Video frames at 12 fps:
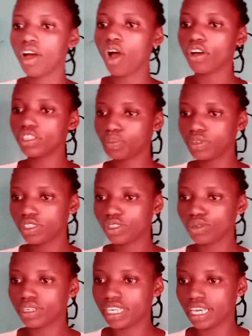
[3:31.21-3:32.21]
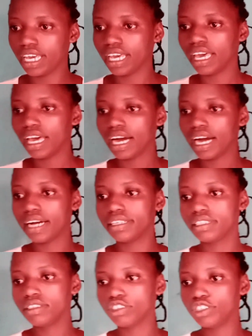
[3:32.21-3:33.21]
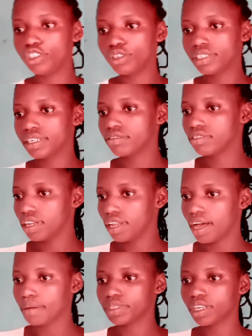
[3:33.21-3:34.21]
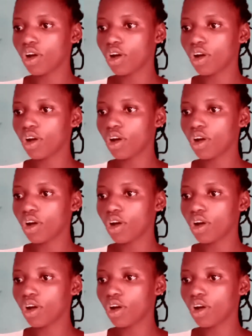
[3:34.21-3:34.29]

hospital care and reducing relapse.